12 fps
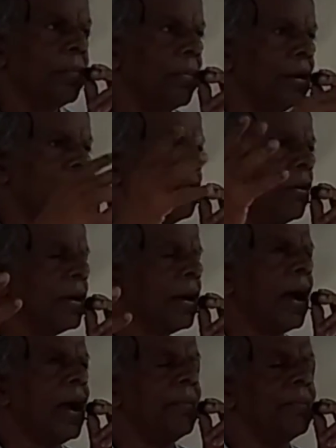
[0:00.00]
but it will
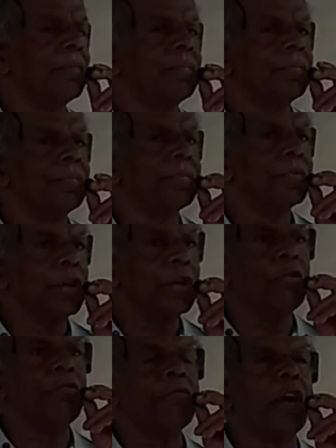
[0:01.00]
come.
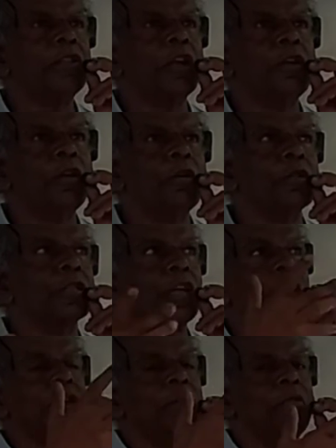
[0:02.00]
will frighten you,
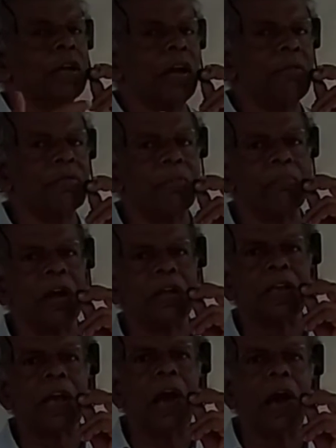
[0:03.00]
thunder will come, but
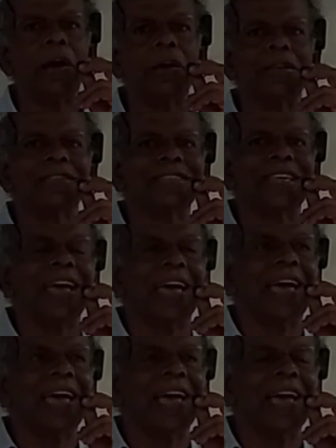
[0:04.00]
God is
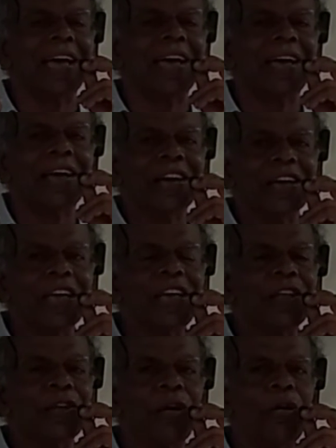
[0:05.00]
there. He
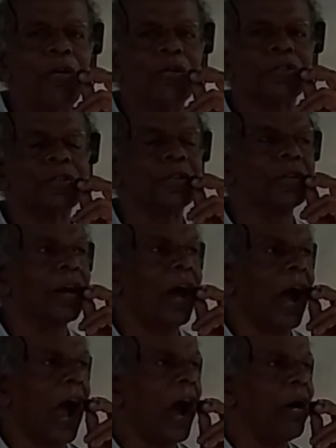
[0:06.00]
knows
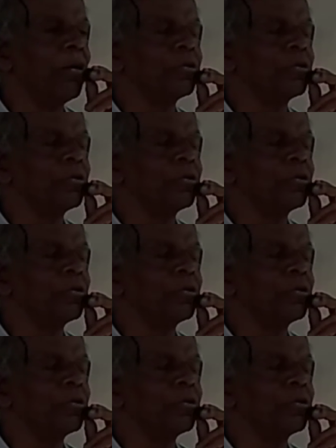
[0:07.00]
how